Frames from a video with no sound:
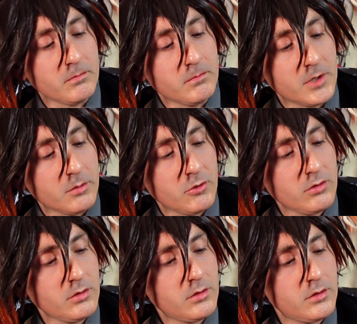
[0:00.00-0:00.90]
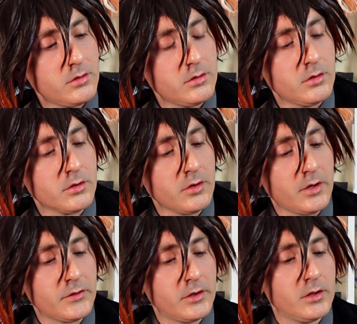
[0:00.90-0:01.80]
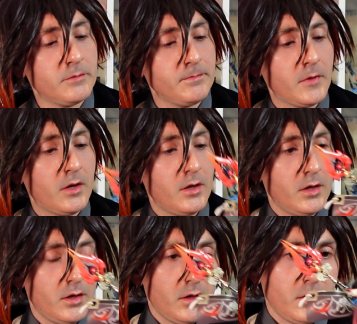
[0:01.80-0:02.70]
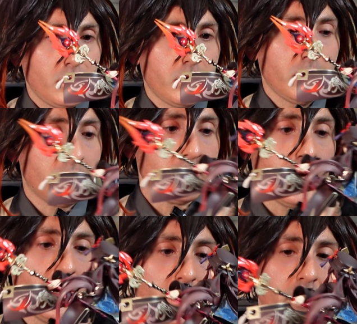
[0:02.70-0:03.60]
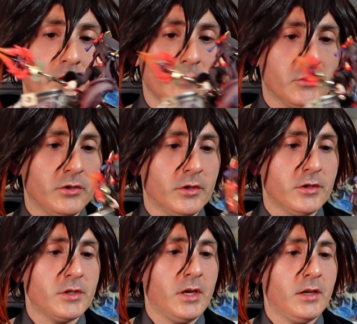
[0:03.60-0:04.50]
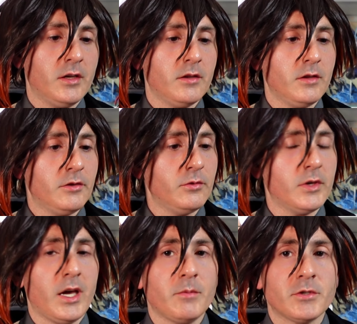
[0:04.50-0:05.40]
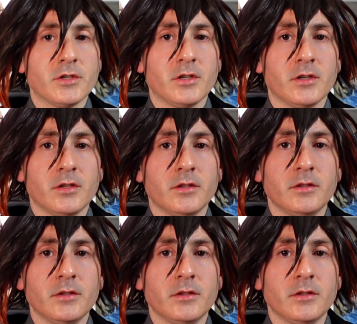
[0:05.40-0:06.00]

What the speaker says: minimal across her. Like her hair has some really good shading. They do capture,